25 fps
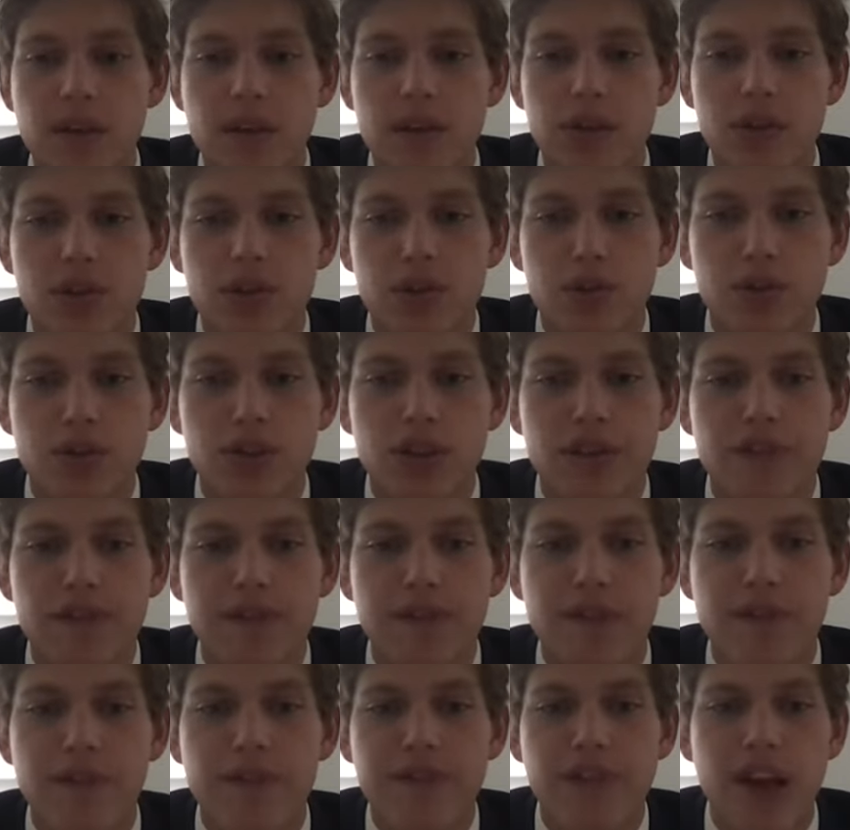Searching
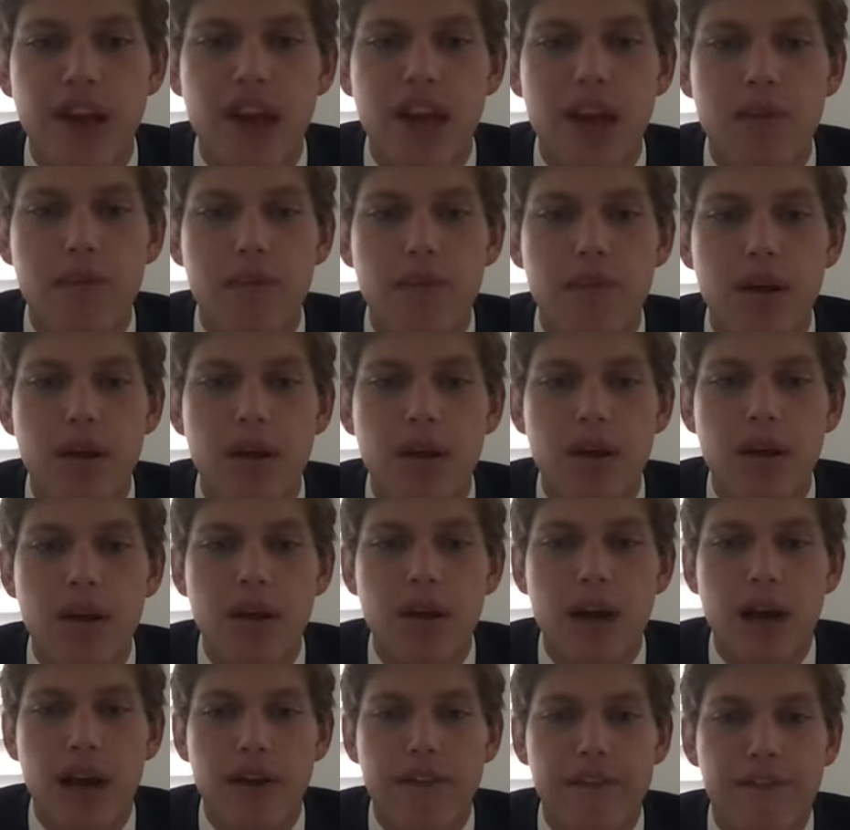for fame
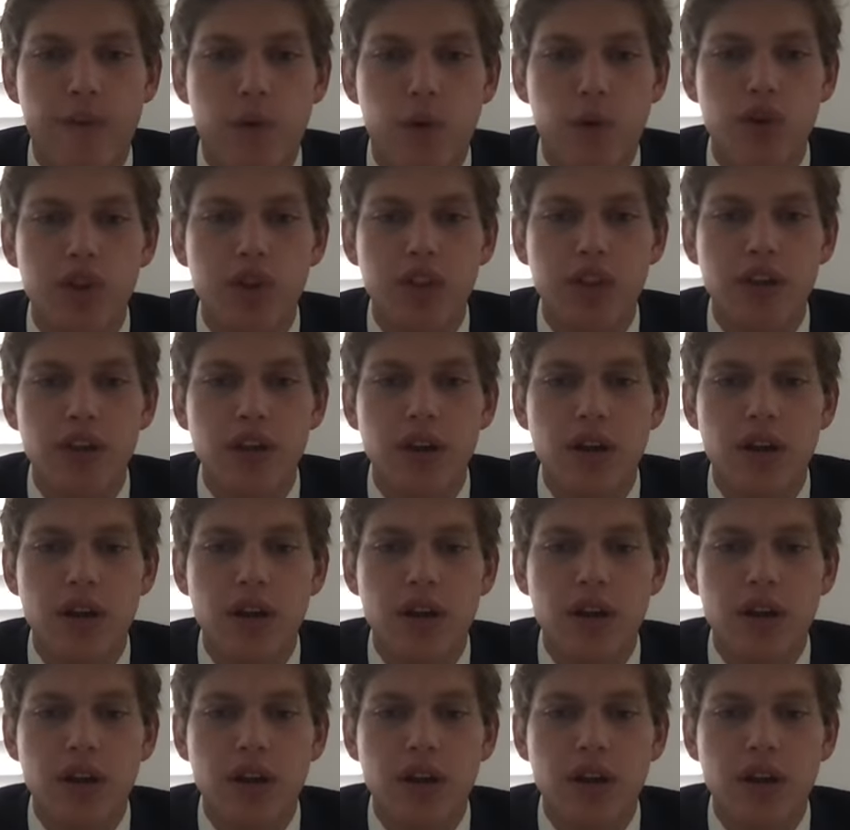and fortune,